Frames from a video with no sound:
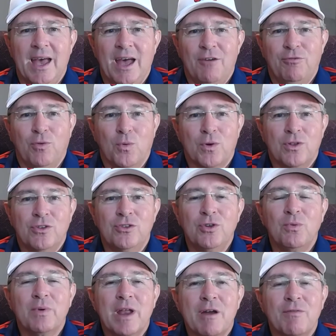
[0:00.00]
Fourth, do
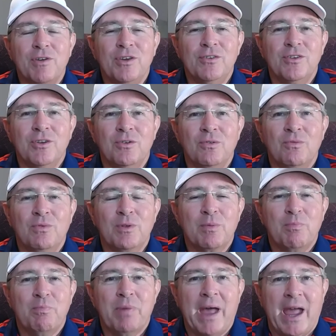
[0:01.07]
whatever you do with
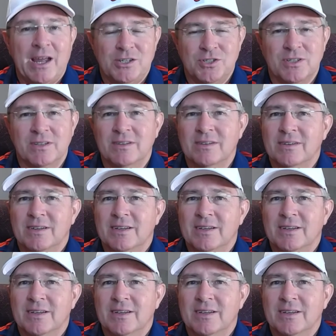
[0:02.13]
passion.